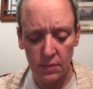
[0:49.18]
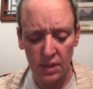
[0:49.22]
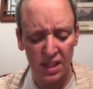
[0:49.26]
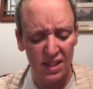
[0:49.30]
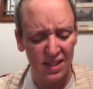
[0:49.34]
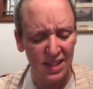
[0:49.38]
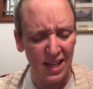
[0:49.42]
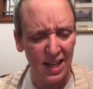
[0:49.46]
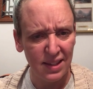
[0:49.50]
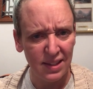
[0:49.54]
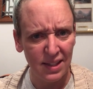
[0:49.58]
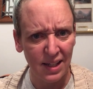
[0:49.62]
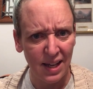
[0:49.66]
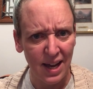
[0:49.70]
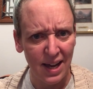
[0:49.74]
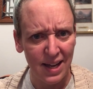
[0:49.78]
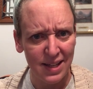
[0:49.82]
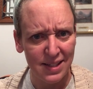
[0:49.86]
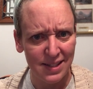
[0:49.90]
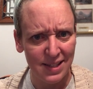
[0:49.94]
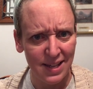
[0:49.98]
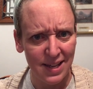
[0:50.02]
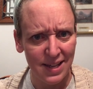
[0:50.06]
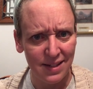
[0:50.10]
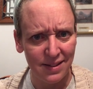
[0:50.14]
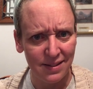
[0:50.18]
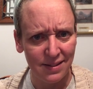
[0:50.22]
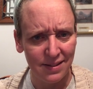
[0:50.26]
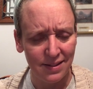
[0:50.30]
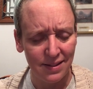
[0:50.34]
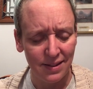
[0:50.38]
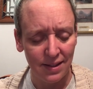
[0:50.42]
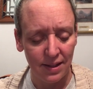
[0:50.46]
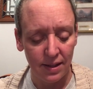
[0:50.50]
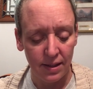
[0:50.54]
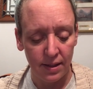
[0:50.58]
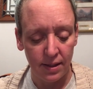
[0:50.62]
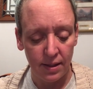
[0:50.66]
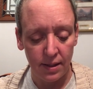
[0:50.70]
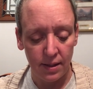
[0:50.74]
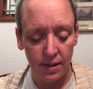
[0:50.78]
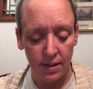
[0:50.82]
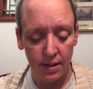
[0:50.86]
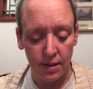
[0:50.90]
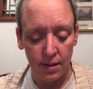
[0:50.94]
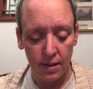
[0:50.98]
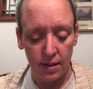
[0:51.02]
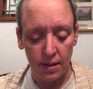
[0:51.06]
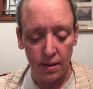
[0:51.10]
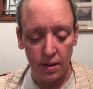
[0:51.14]
Is that the guy, Zen?
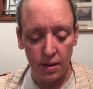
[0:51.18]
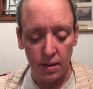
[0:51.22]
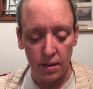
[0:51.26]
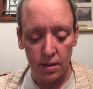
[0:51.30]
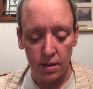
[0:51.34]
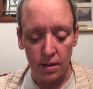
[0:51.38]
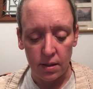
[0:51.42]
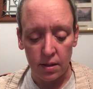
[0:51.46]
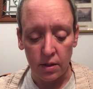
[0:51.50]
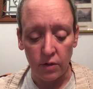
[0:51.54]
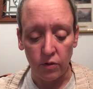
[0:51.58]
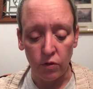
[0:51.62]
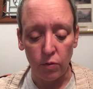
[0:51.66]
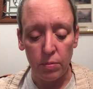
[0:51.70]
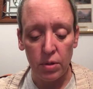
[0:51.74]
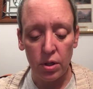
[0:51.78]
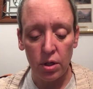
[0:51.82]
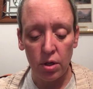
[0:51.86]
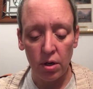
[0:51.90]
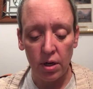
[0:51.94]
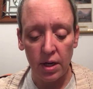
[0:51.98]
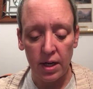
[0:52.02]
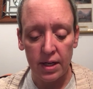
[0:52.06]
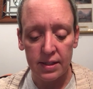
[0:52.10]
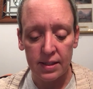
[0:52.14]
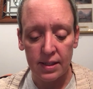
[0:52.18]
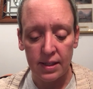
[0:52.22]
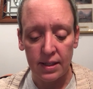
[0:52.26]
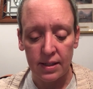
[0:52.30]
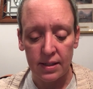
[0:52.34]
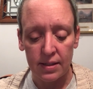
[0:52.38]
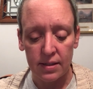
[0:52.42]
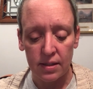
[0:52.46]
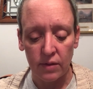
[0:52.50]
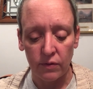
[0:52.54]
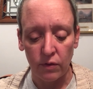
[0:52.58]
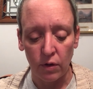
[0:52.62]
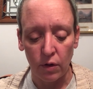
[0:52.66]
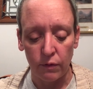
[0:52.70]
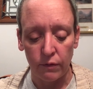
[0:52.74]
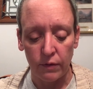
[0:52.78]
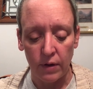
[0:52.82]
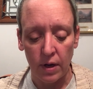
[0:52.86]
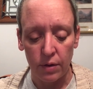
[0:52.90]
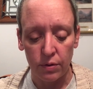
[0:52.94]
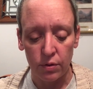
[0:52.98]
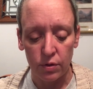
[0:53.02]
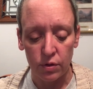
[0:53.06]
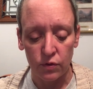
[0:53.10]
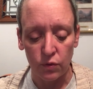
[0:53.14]
The familiar huskiness of her
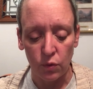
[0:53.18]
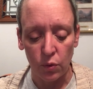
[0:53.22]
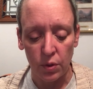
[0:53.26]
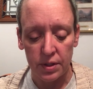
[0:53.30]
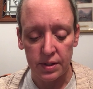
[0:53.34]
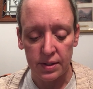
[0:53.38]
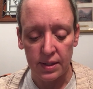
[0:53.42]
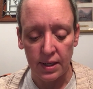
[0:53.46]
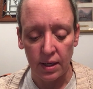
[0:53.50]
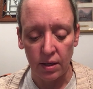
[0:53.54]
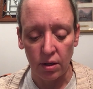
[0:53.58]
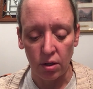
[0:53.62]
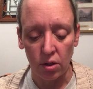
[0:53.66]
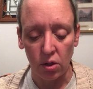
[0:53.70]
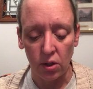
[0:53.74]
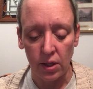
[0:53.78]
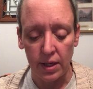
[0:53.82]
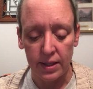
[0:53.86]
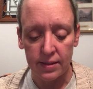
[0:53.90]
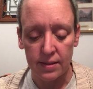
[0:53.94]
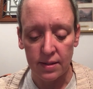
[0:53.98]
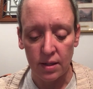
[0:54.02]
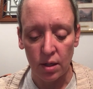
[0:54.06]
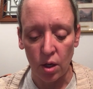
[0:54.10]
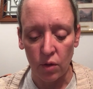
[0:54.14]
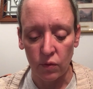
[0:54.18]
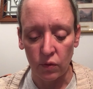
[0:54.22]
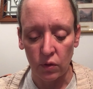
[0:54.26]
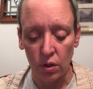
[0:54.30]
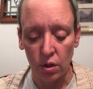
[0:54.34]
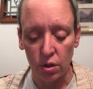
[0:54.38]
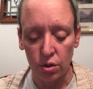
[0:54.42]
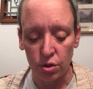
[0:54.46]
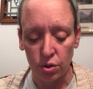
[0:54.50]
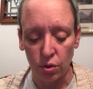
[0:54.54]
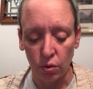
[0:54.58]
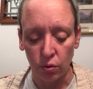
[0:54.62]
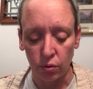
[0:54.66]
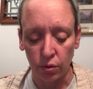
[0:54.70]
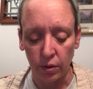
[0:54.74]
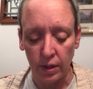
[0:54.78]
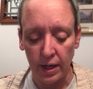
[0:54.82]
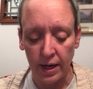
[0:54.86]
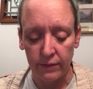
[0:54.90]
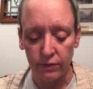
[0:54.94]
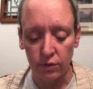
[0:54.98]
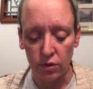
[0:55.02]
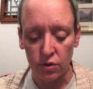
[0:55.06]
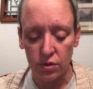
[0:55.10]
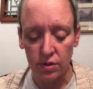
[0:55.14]
father's voice had her glancing over her shoulder
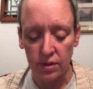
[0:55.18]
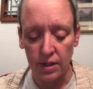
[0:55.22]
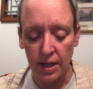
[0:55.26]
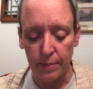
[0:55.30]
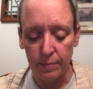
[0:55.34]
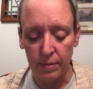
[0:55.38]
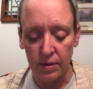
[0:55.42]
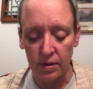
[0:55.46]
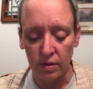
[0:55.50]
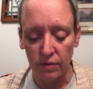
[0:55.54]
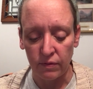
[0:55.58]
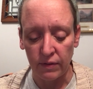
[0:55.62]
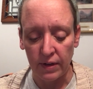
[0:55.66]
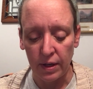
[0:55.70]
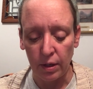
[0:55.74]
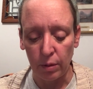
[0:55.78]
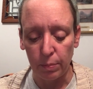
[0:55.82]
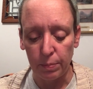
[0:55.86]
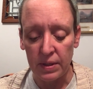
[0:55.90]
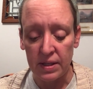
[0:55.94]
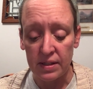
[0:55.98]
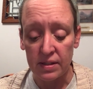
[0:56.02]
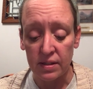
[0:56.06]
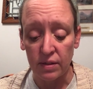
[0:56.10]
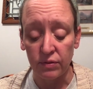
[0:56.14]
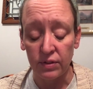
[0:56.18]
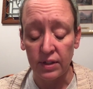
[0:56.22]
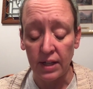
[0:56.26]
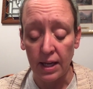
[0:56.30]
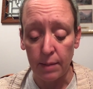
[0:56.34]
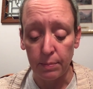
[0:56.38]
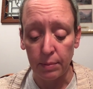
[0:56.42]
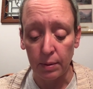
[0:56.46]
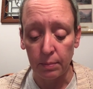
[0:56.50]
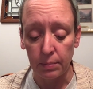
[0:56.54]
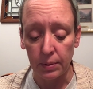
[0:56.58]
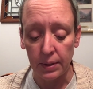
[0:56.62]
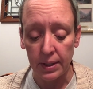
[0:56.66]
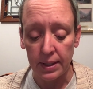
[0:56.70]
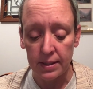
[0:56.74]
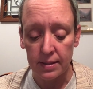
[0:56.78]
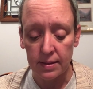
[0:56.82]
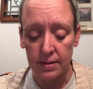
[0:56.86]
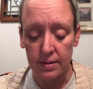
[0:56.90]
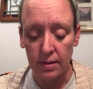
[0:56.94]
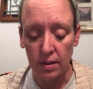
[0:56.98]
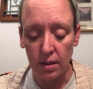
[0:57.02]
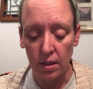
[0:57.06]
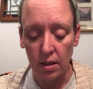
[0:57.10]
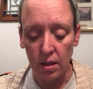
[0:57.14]
after slapping the final piece of tape in
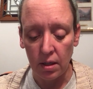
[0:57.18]
place.